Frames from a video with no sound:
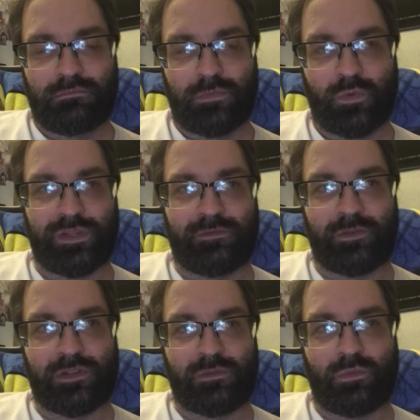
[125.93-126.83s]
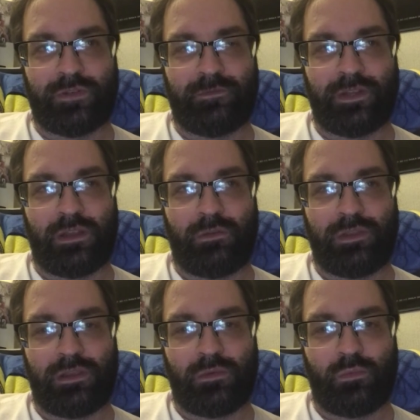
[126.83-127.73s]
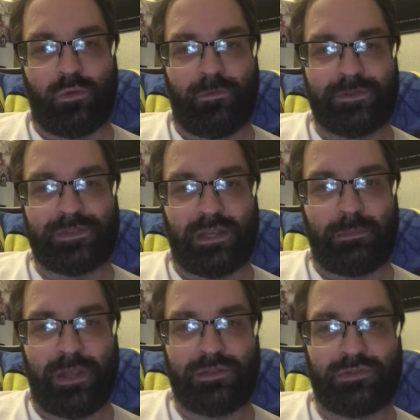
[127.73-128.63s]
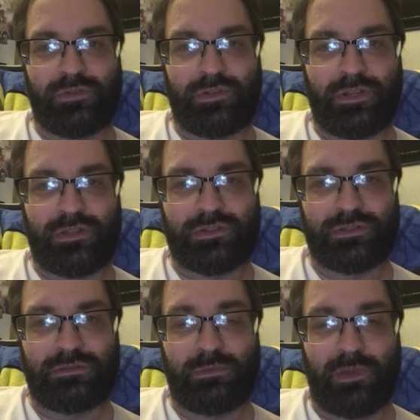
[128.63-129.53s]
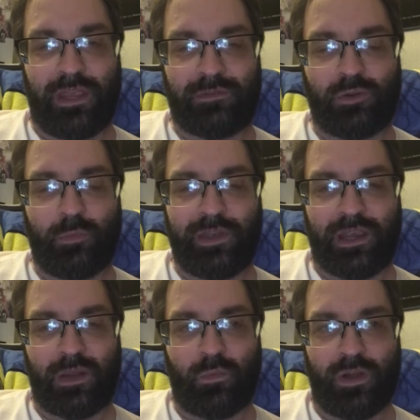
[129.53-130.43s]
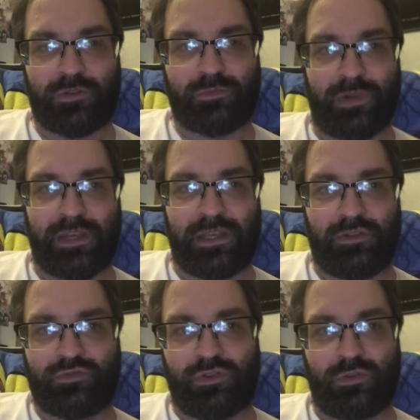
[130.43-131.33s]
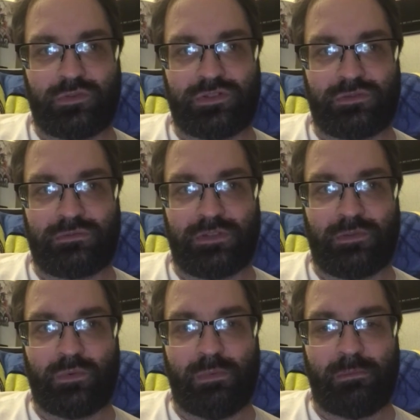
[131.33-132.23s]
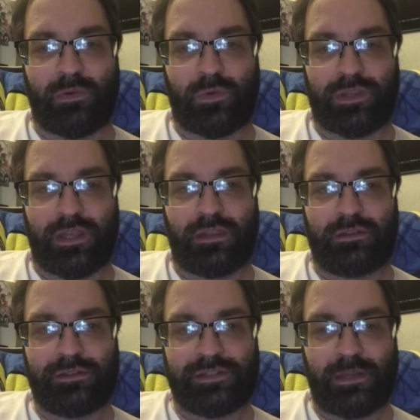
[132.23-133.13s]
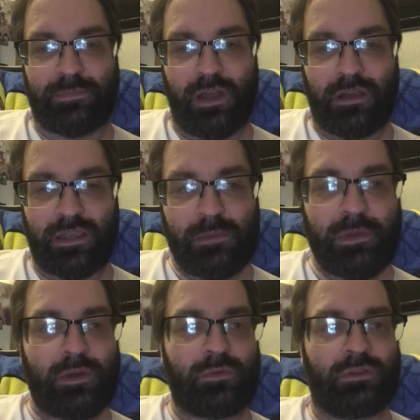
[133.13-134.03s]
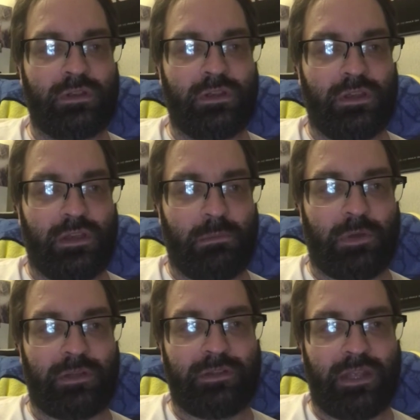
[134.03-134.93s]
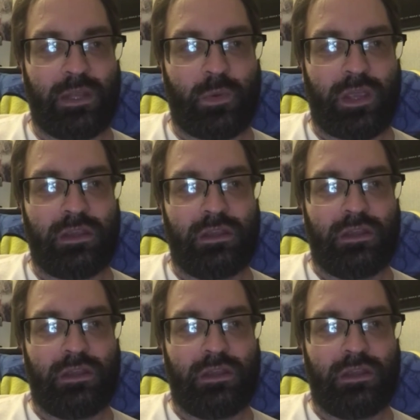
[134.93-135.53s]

reason for this video, the Wolfenstein Panzerhund Edition. You may have to go back and watch my intro to even remember what the hell it is that I'm talking about. But anyway,